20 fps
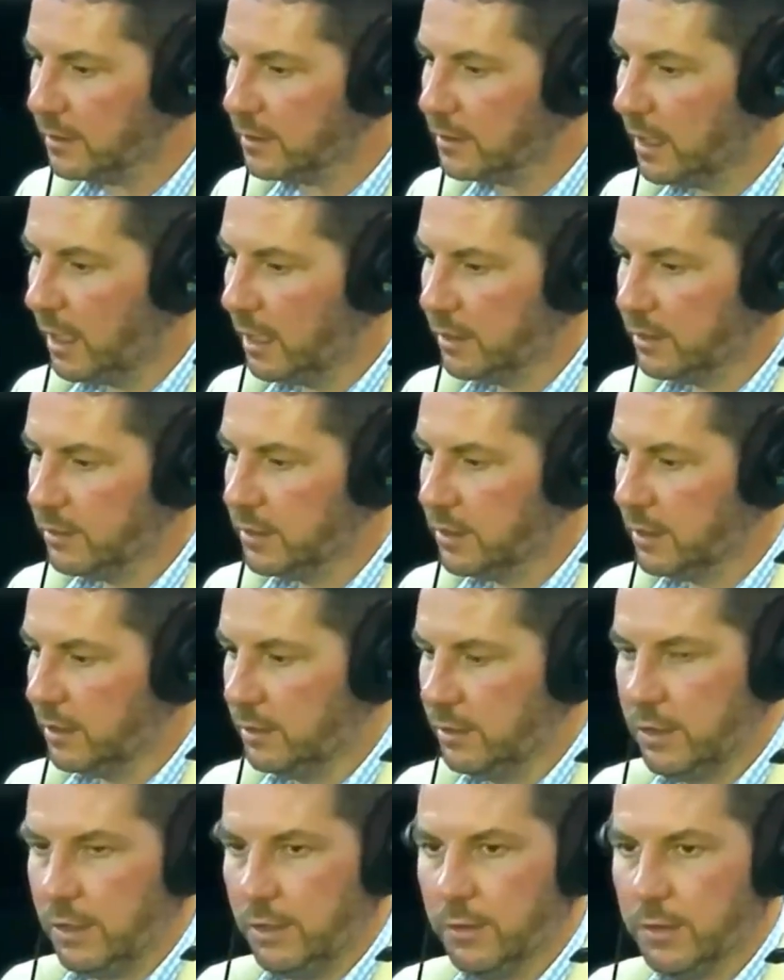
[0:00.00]
Others are
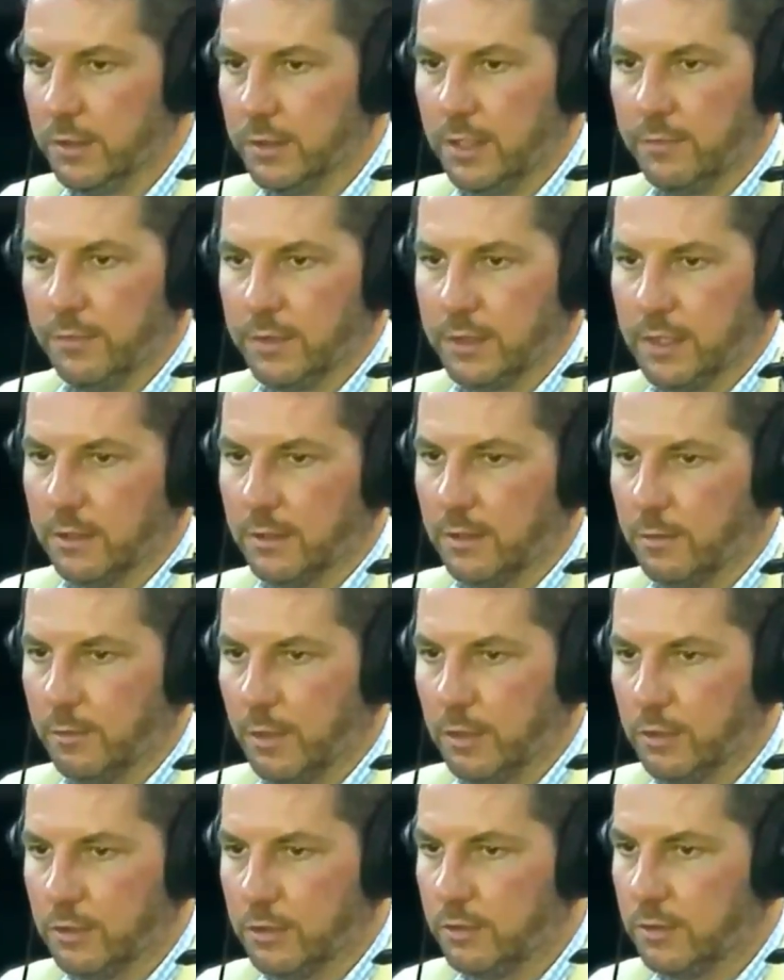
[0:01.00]
newer and never done
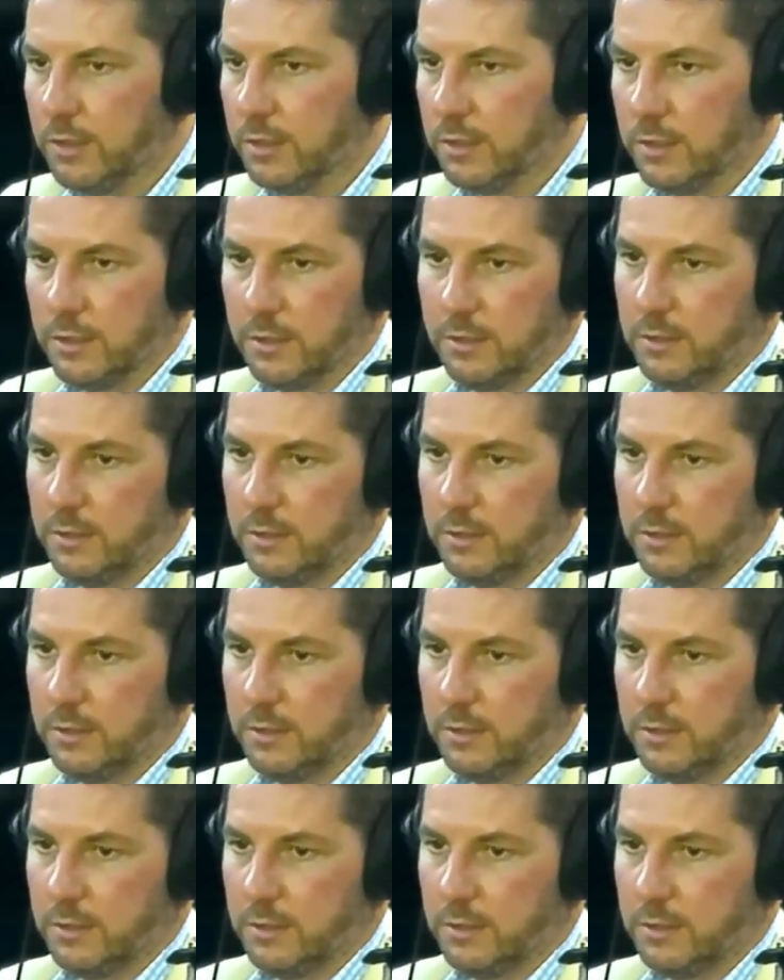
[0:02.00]
commercial because,